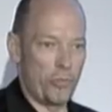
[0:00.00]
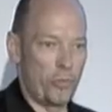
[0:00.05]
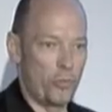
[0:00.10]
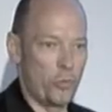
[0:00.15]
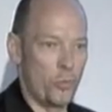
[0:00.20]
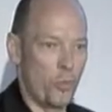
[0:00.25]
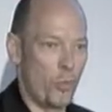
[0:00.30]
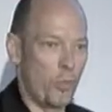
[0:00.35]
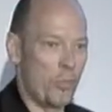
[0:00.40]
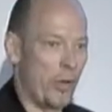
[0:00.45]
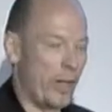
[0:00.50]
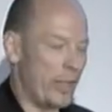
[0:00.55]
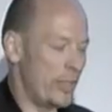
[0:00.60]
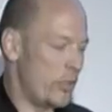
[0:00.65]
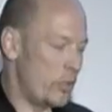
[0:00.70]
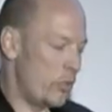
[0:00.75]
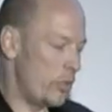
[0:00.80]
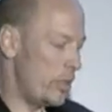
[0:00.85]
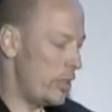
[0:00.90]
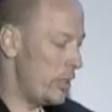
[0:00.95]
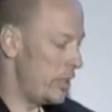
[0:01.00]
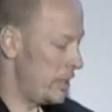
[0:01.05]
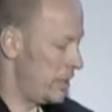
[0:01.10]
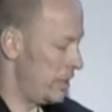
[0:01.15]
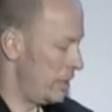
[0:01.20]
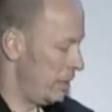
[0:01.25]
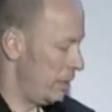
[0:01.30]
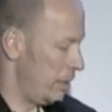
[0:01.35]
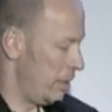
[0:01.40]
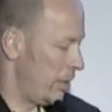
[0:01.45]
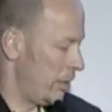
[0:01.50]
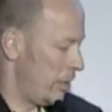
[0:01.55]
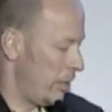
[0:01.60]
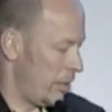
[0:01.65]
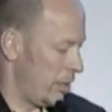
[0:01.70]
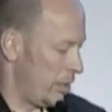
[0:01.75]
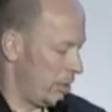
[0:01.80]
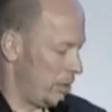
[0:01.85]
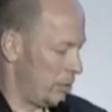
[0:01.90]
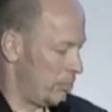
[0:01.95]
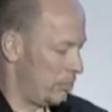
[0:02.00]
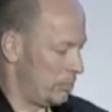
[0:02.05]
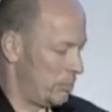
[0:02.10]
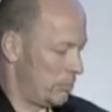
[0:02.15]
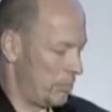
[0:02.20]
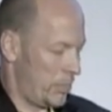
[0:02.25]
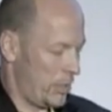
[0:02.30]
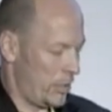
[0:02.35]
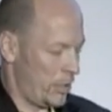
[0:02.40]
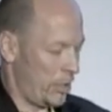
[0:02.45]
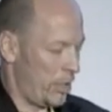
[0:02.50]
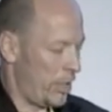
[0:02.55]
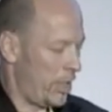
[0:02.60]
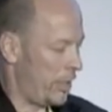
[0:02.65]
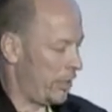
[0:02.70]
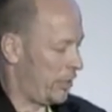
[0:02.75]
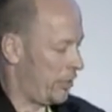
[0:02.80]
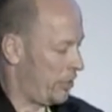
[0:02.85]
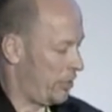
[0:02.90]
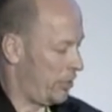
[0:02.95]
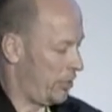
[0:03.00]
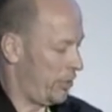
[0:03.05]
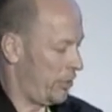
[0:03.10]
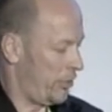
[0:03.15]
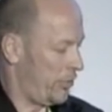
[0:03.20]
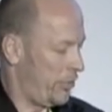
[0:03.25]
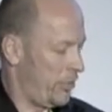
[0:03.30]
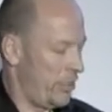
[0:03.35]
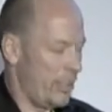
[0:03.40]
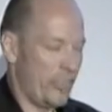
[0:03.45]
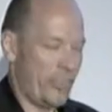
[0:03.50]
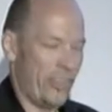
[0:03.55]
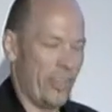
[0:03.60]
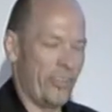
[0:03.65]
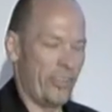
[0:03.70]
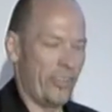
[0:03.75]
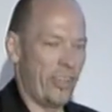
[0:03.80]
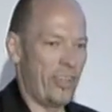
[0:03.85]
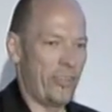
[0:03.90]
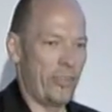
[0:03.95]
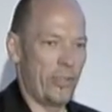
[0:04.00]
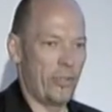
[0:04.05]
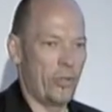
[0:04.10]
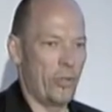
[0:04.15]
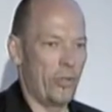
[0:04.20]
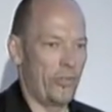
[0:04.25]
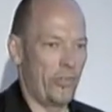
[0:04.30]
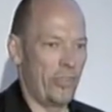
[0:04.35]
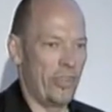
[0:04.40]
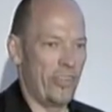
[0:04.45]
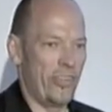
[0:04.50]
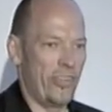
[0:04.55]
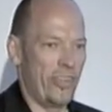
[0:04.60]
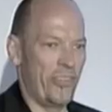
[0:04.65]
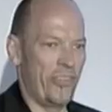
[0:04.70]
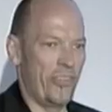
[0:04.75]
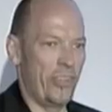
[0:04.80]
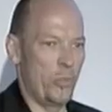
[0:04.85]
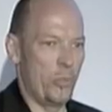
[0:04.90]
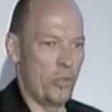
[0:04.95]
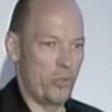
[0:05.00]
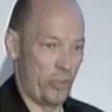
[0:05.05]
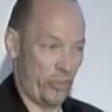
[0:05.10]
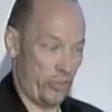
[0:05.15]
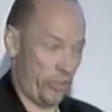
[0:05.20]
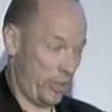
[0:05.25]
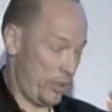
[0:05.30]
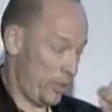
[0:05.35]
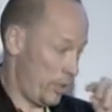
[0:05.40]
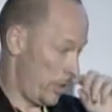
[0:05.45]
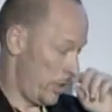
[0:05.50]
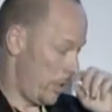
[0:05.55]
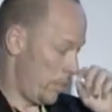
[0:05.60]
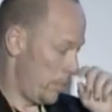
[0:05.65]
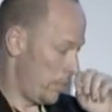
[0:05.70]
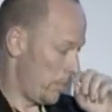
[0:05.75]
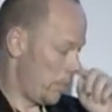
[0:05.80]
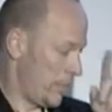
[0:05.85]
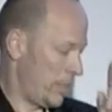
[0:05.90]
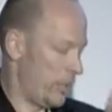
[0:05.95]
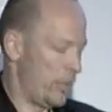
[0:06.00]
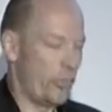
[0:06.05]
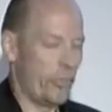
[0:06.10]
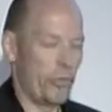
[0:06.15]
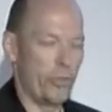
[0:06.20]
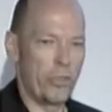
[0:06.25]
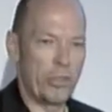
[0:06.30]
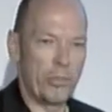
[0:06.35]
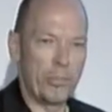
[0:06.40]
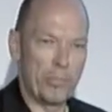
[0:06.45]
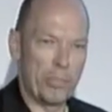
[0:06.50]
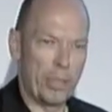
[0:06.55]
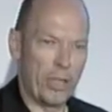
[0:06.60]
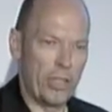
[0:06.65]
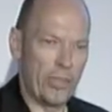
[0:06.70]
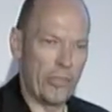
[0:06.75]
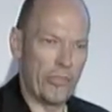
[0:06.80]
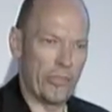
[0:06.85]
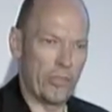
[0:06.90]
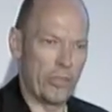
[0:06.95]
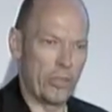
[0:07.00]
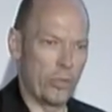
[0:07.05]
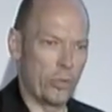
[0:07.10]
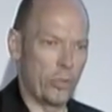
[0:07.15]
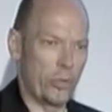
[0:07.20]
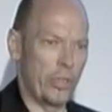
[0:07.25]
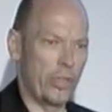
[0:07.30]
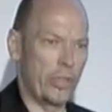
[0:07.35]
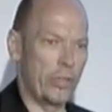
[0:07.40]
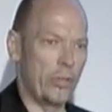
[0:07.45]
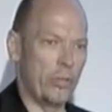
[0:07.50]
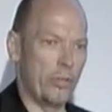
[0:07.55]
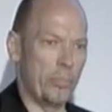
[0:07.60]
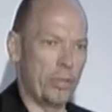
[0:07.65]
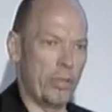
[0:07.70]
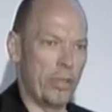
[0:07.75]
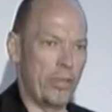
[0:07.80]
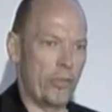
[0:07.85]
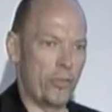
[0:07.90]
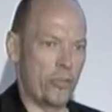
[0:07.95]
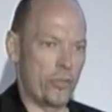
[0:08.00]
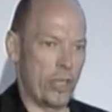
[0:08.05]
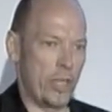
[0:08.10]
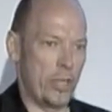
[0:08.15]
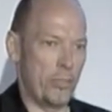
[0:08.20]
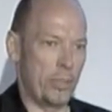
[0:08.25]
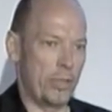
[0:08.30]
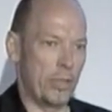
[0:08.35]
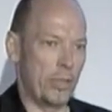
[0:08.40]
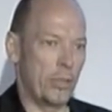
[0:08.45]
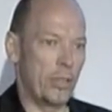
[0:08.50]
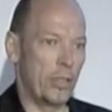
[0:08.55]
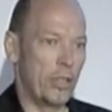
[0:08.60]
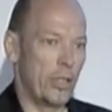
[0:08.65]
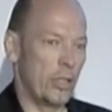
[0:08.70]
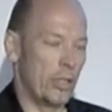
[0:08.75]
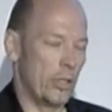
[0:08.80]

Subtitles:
of duo binary, like CSRZ or CSRZ, which is a certain pulse coding or pulse shaping